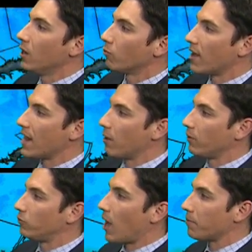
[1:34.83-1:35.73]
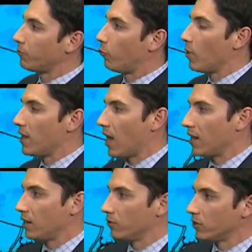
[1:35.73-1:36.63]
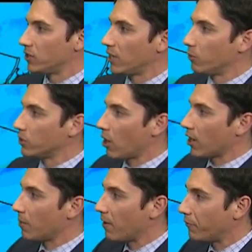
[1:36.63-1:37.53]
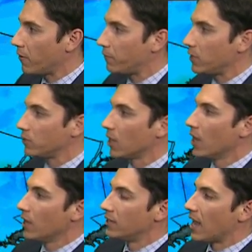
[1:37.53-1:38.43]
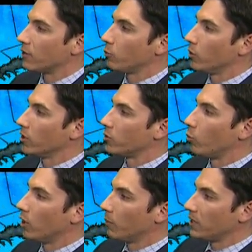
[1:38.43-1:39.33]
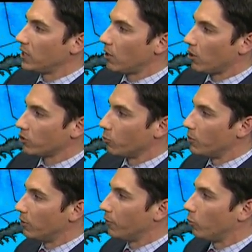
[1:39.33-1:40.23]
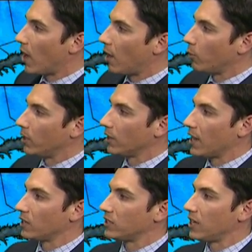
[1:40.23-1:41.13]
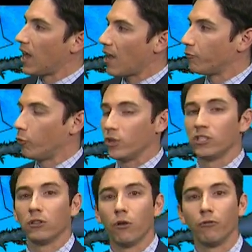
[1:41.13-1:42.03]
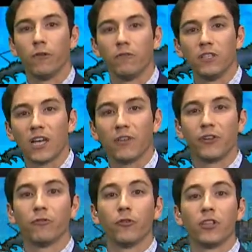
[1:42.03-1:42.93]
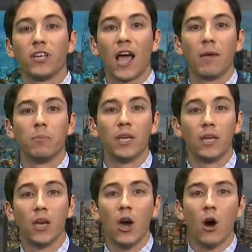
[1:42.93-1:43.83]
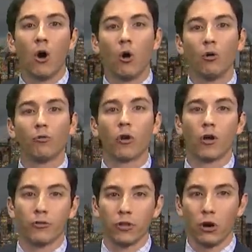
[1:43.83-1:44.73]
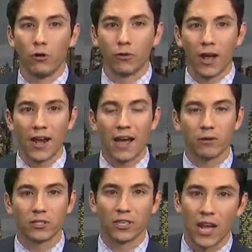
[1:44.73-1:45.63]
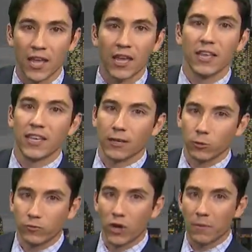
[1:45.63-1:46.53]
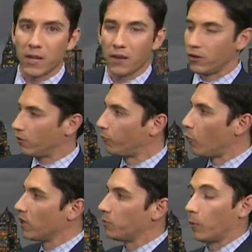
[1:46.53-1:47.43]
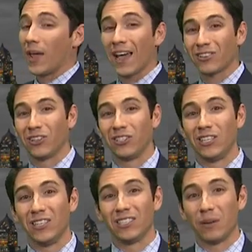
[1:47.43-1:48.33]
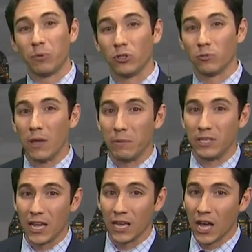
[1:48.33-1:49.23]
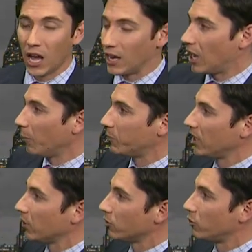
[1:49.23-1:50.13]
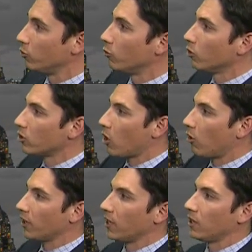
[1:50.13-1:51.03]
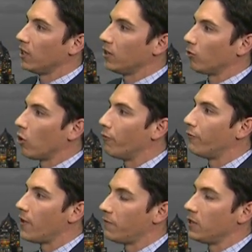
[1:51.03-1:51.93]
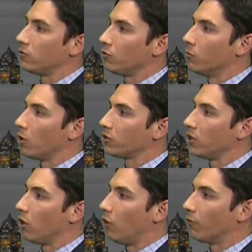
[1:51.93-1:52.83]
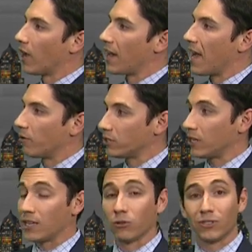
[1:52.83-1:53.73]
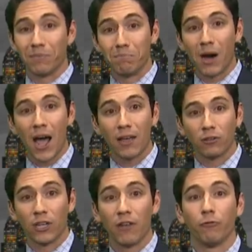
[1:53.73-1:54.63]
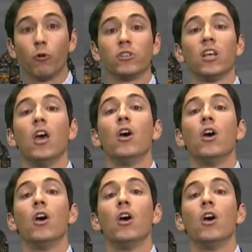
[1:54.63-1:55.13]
Right now, we've dropped to 49 here in the city. We're talking about 50s down towards Wilmington, also Millville, Wildwood, Atlantic City, high 40s and low 50s out there for the time being. Overall, through the overnight hours tonight, yes, we've dropped down into the 40s, but we actually could see these temperatures maybe take an uptick or two, calling it in the low 50s through most of the overnight hours tonight. So it's a mild night for us.